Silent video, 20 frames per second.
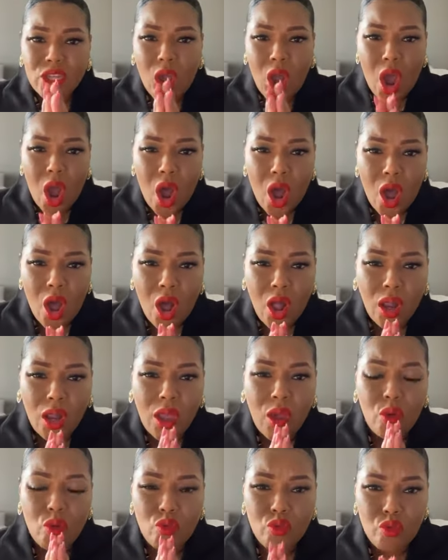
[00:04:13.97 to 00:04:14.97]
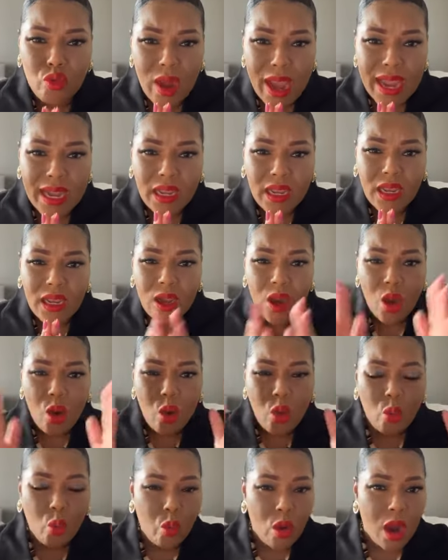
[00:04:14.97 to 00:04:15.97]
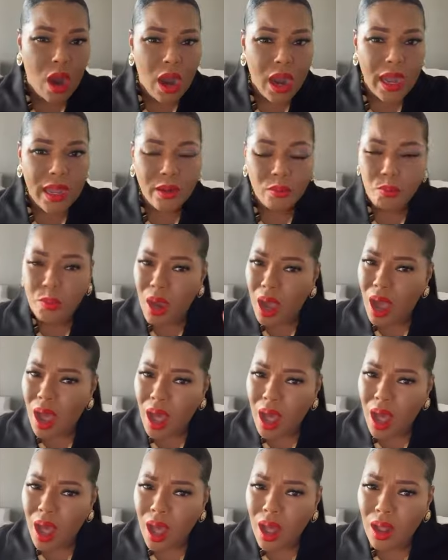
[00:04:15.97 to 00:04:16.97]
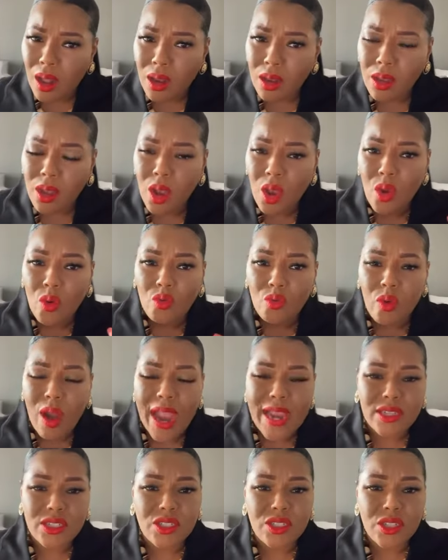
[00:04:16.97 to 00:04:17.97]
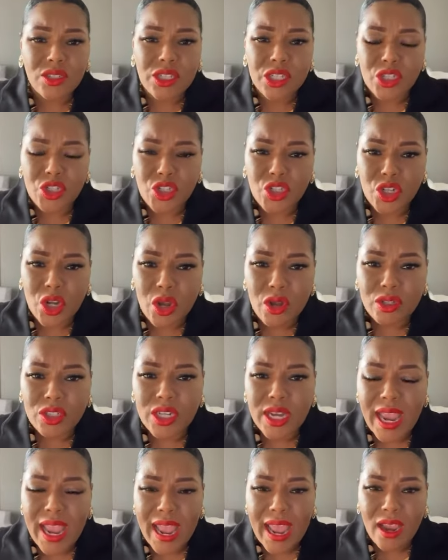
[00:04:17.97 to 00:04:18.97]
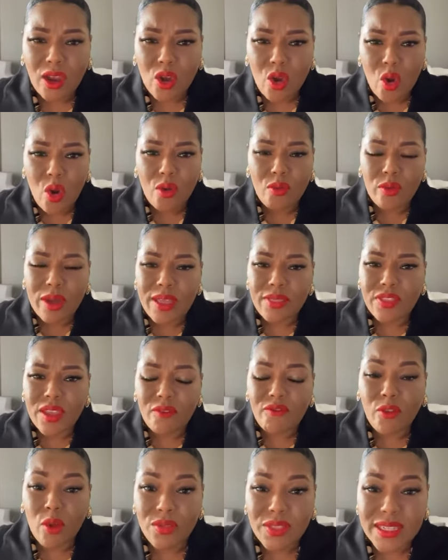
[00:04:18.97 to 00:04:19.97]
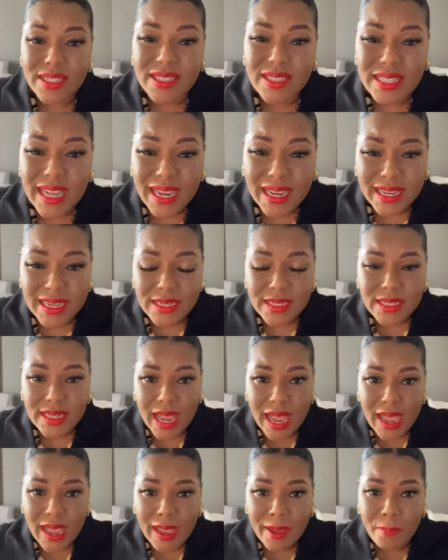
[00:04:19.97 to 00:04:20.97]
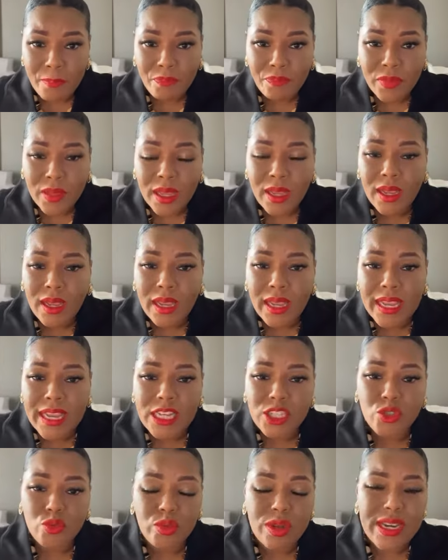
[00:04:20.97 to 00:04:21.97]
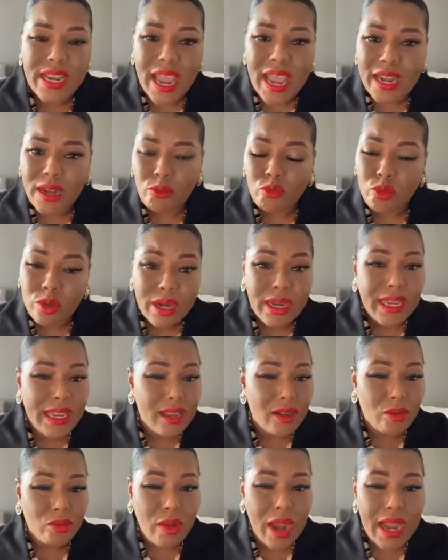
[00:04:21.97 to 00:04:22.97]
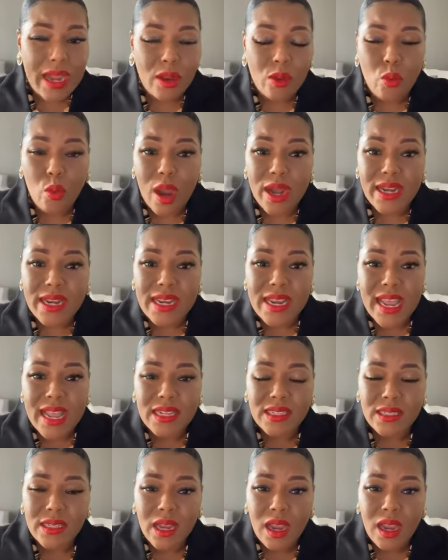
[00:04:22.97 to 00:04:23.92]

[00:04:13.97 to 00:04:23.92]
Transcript: already won. Paul writes to this church at Corinth for the second time. He's reiterating what he has